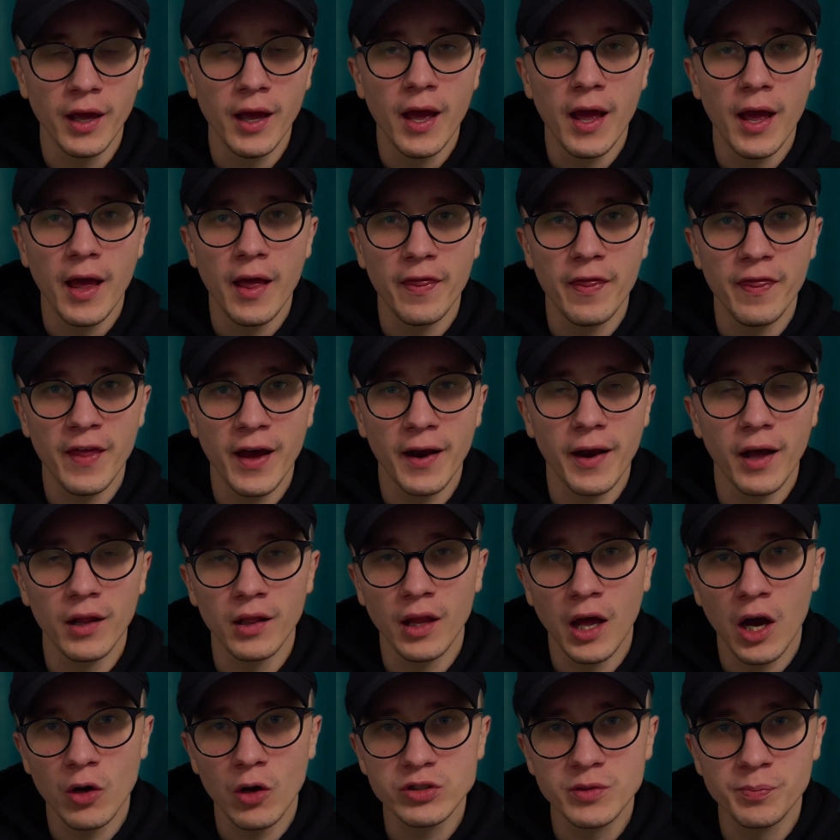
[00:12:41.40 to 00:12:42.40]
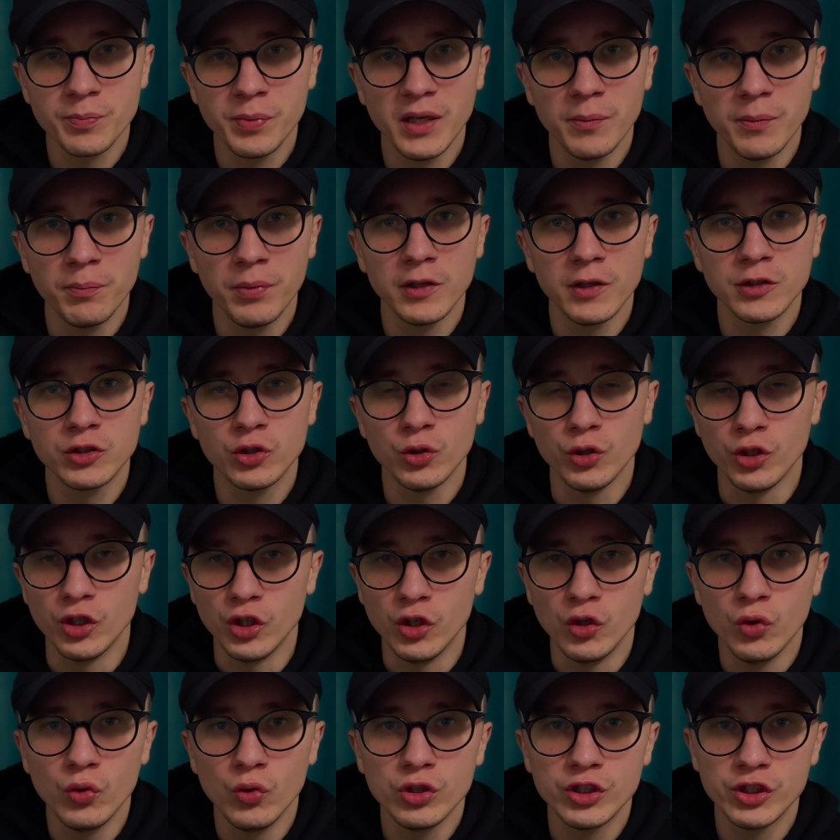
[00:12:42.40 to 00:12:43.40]
that allows people to
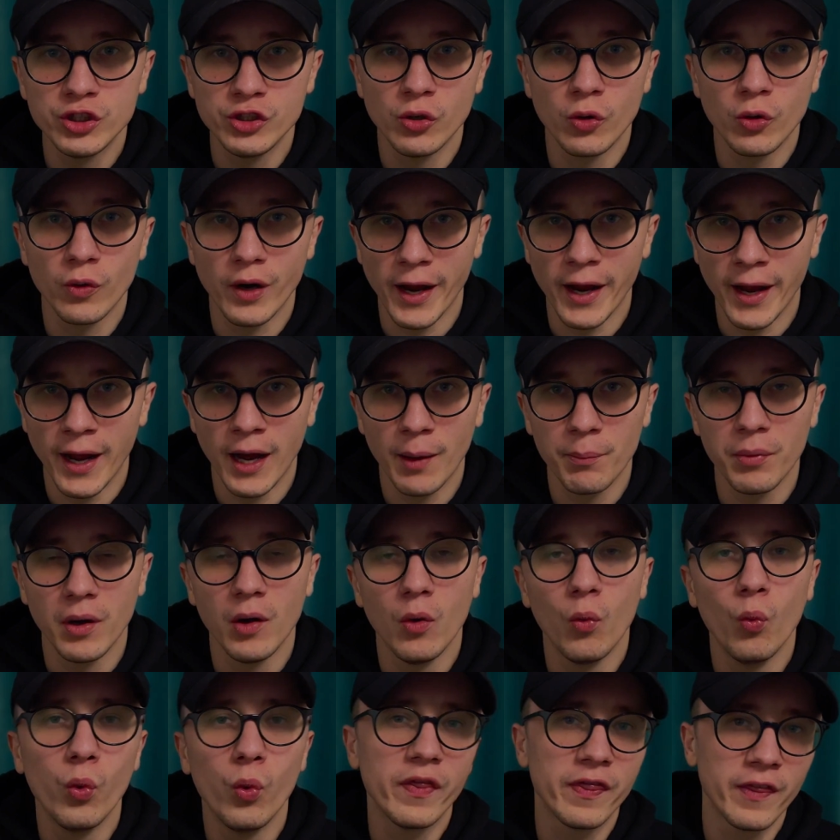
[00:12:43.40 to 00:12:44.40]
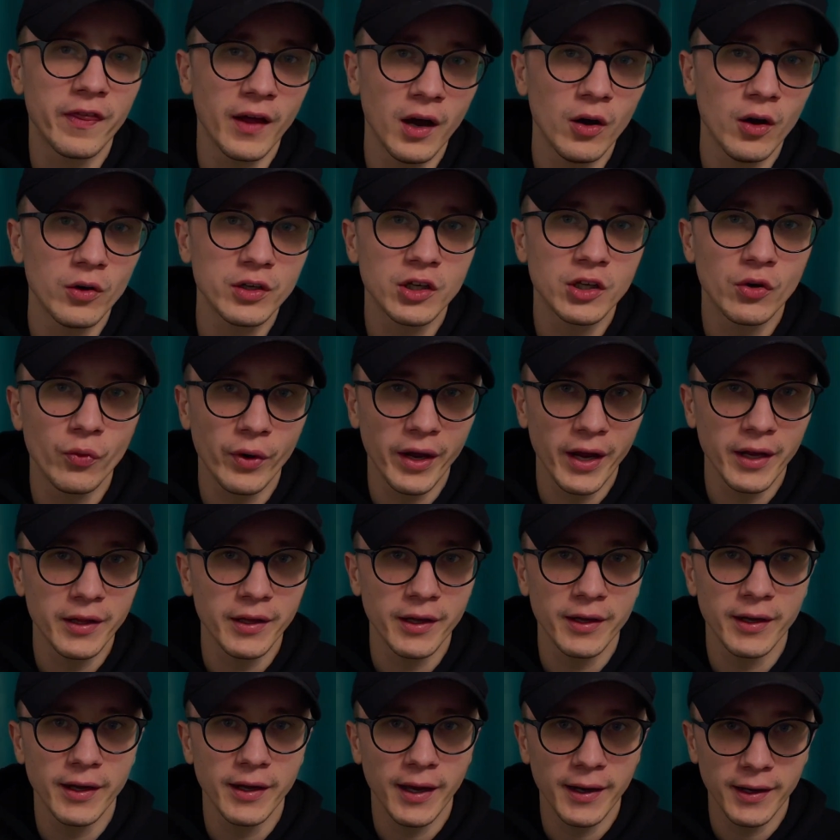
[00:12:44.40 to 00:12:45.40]
use your app without
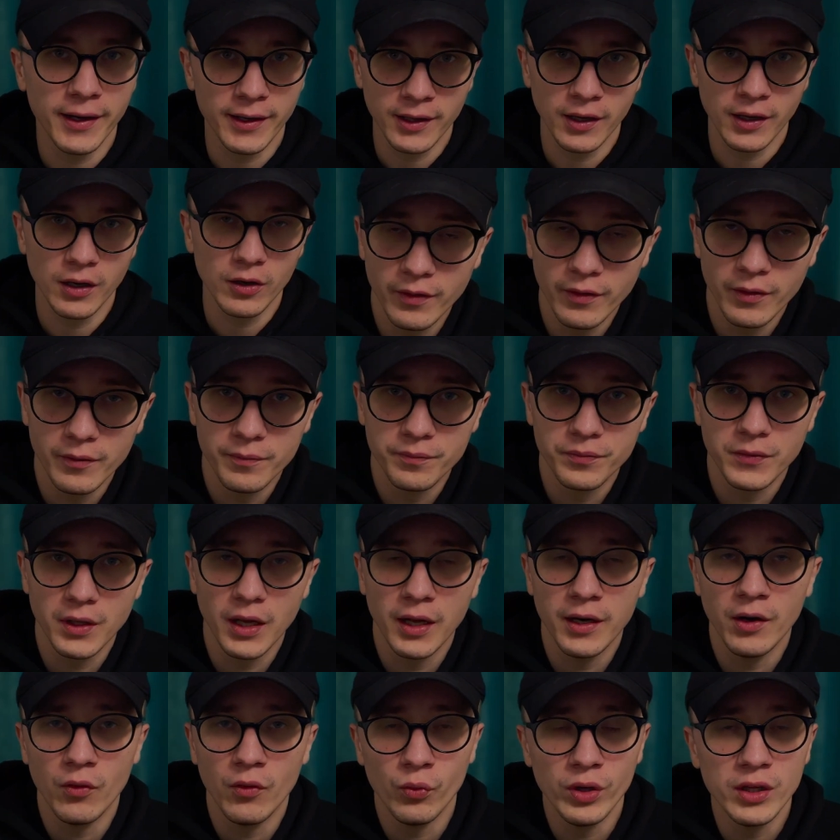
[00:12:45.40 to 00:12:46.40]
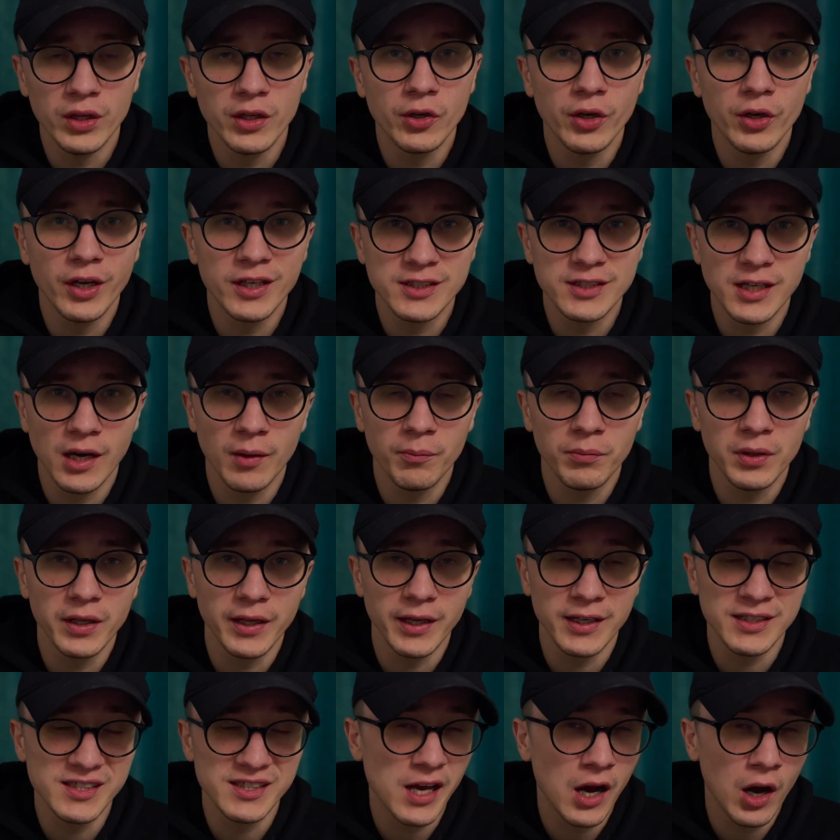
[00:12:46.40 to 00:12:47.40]
creating an account. And a really good example
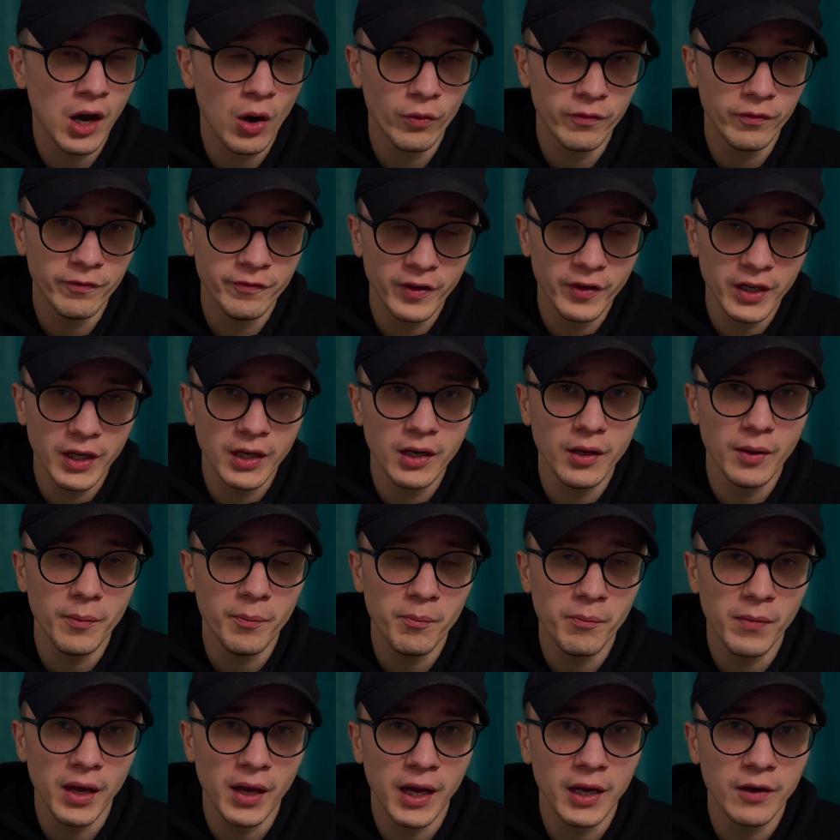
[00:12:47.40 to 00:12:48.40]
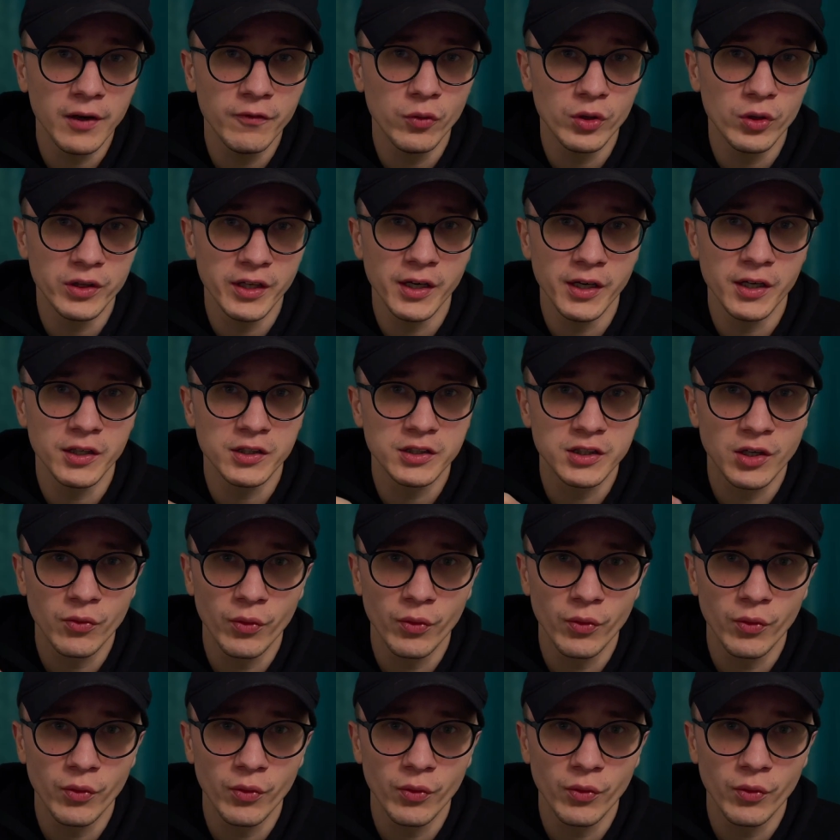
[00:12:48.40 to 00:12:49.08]
is how Vid made for their screen